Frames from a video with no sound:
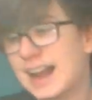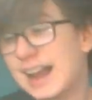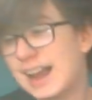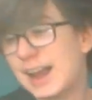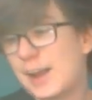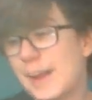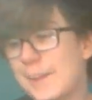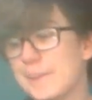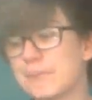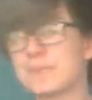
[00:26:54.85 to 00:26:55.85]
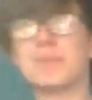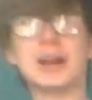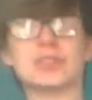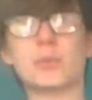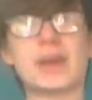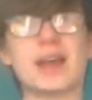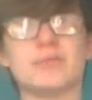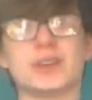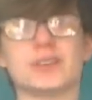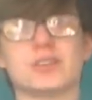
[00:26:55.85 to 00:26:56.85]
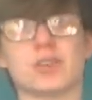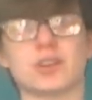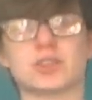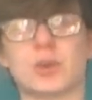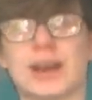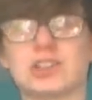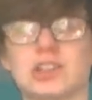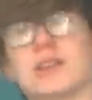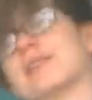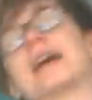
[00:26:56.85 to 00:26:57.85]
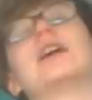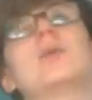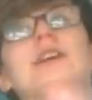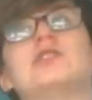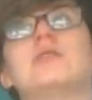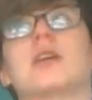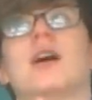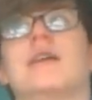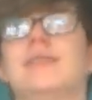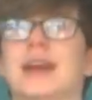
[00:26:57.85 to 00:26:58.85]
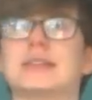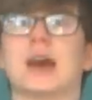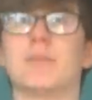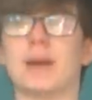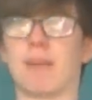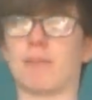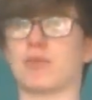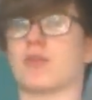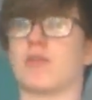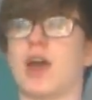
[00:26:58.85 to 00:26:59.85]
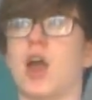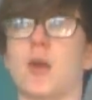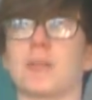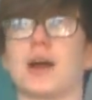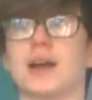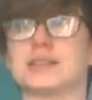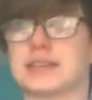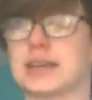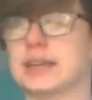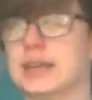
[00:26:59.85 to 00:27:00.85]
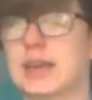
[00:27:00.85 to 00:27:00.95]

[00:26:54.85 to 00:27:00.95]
But the PM does dodge questions, and questions are set up by members of her own party.